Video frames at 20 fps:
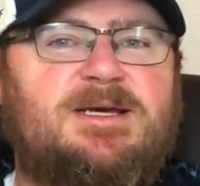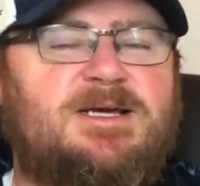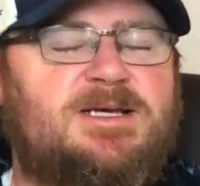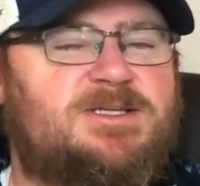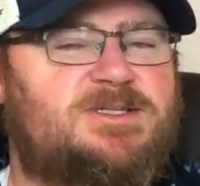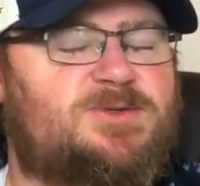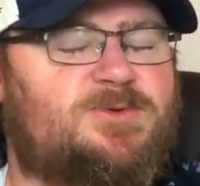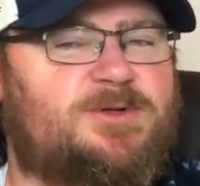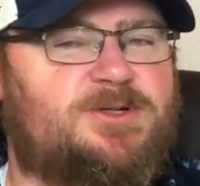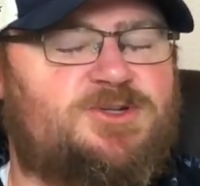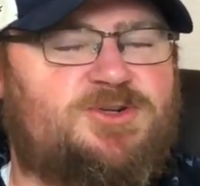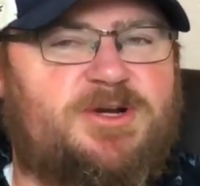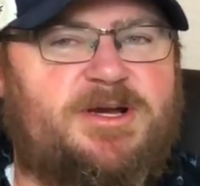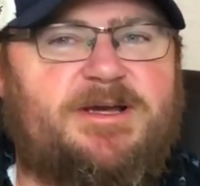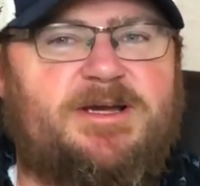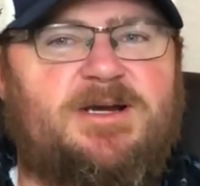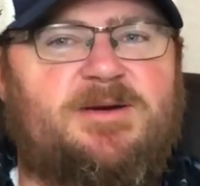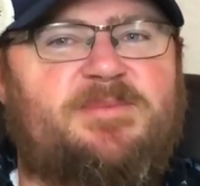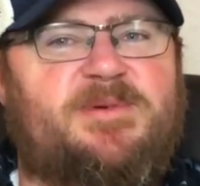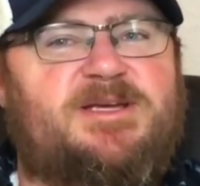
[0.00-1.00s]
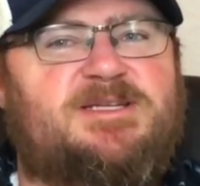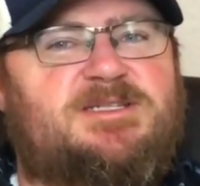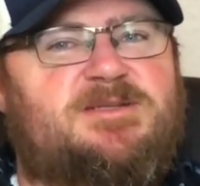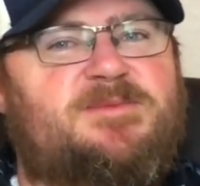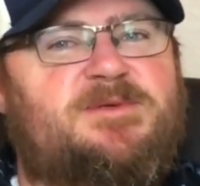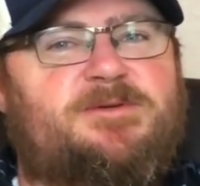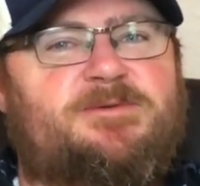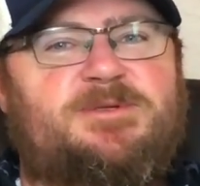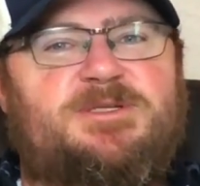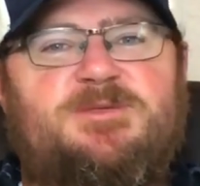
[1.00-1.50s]
So we're trying our best to
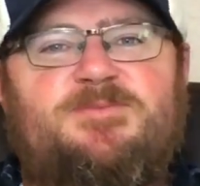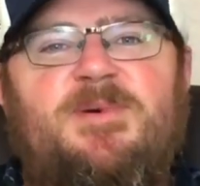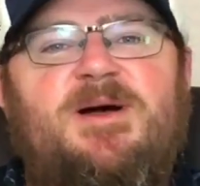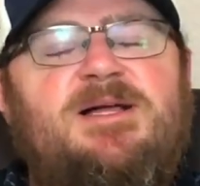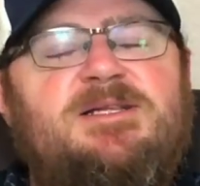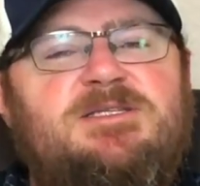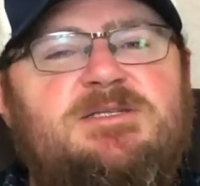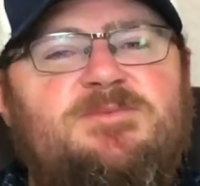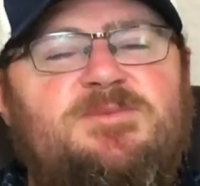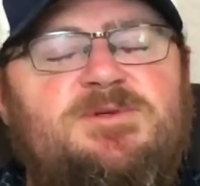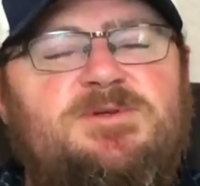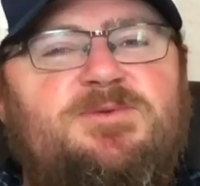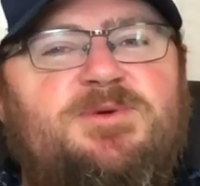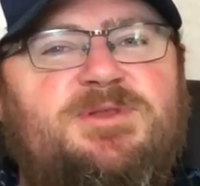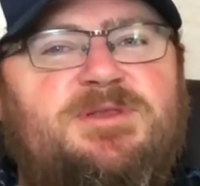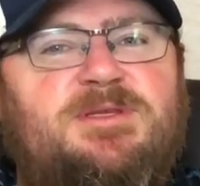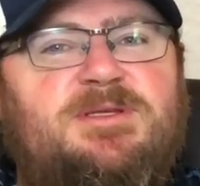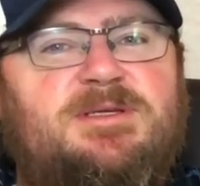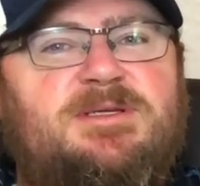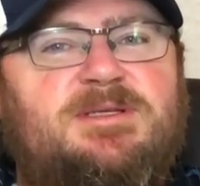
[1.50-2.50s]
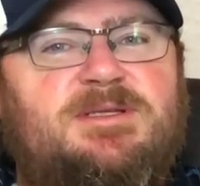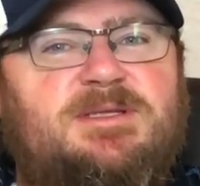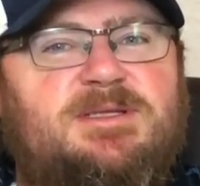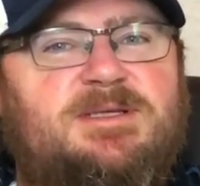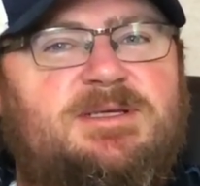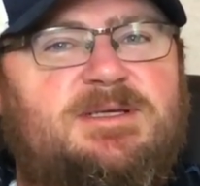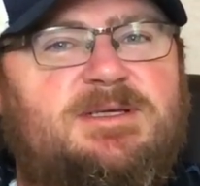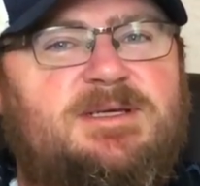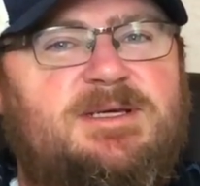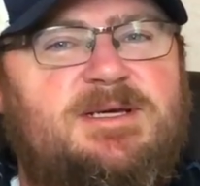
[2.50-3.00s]
be responsible with
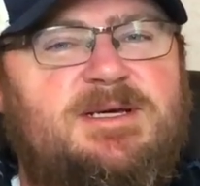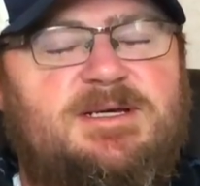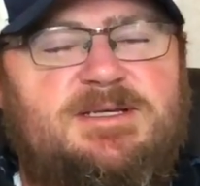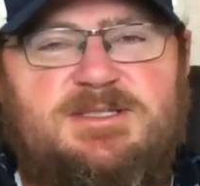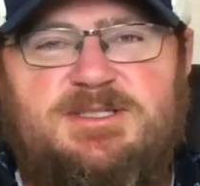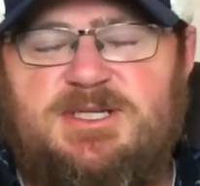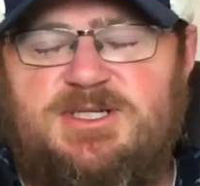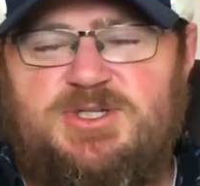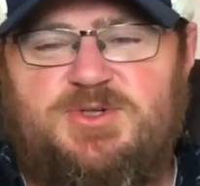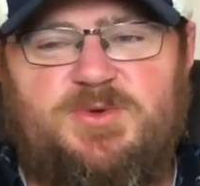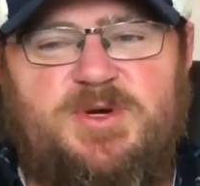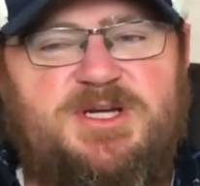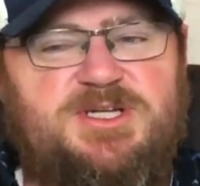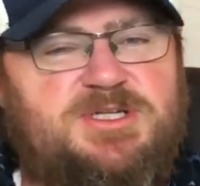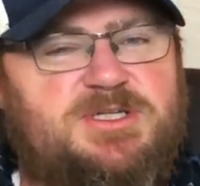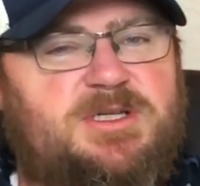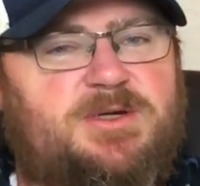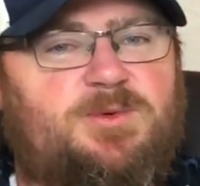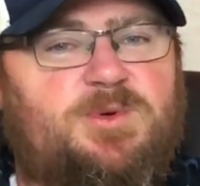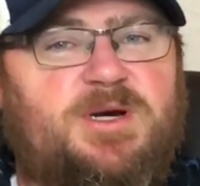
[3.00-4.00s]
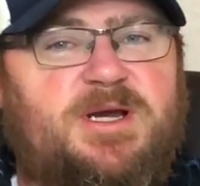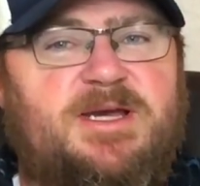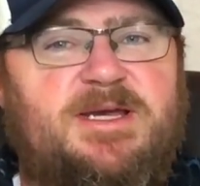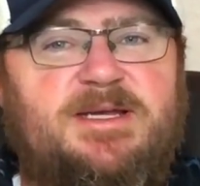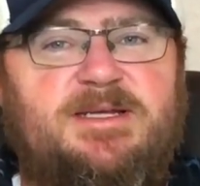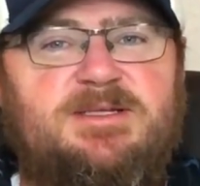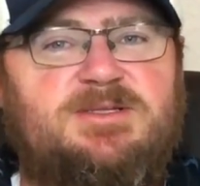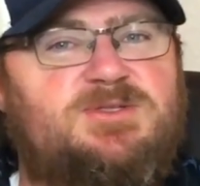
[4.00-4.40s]
the situation that we're in.